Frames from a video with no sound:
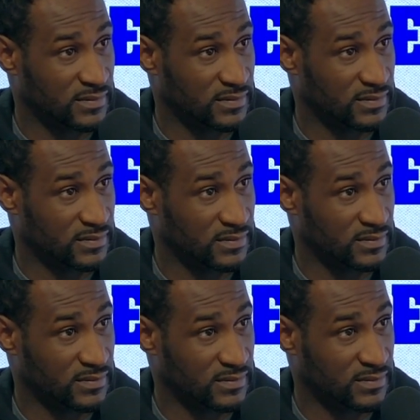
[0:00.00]
that's
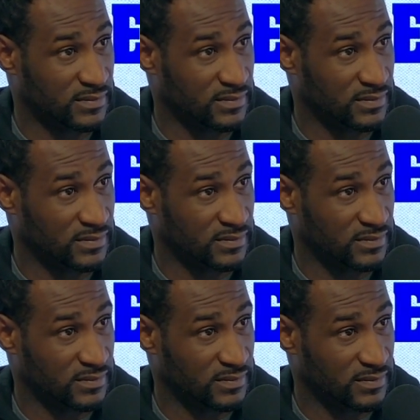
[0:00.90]
probably around about
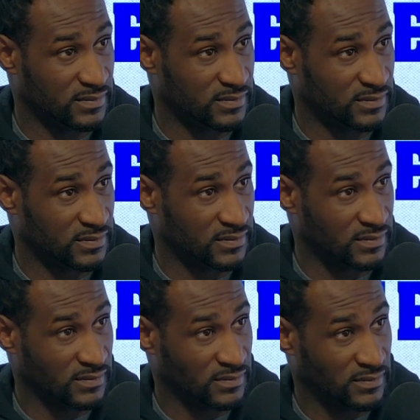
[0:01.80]

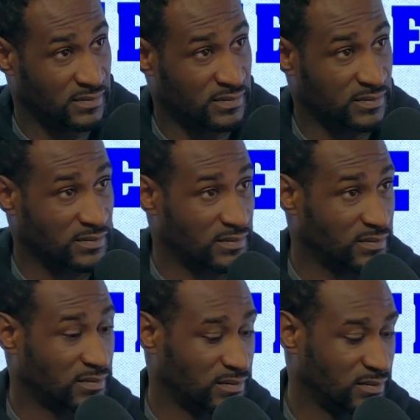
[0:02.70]

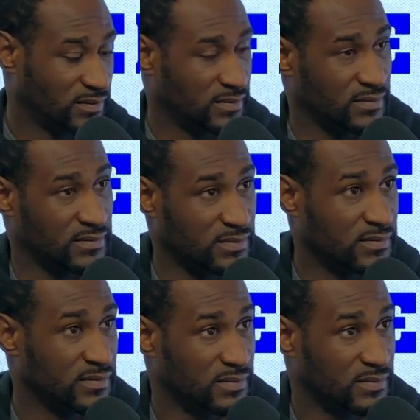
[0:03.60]
220, mm.